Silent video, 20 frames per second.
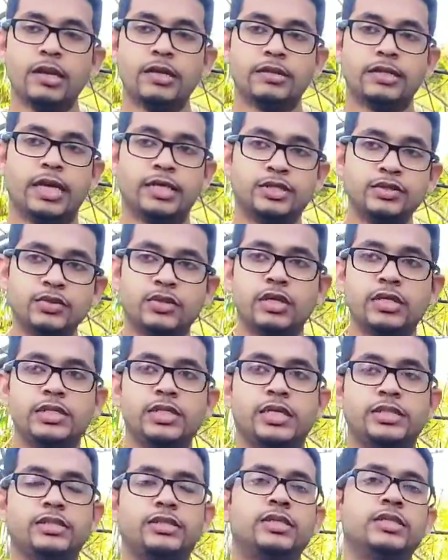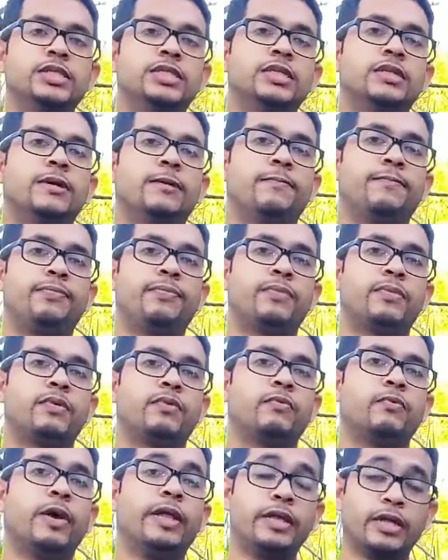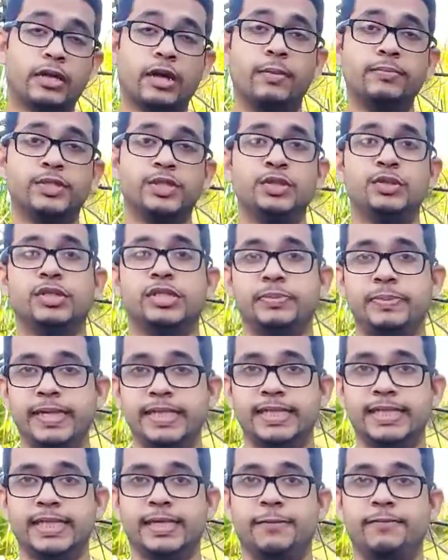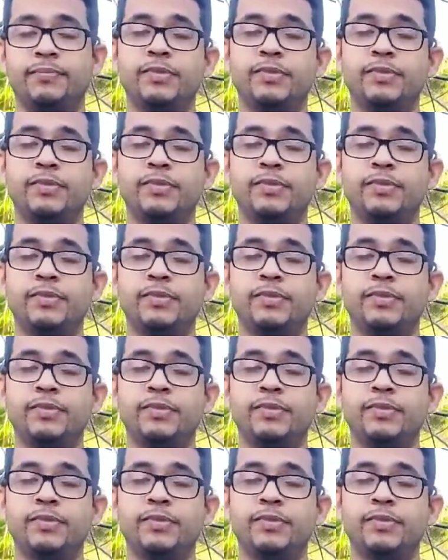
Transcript: there are two things here to consider when it comes to your spacing.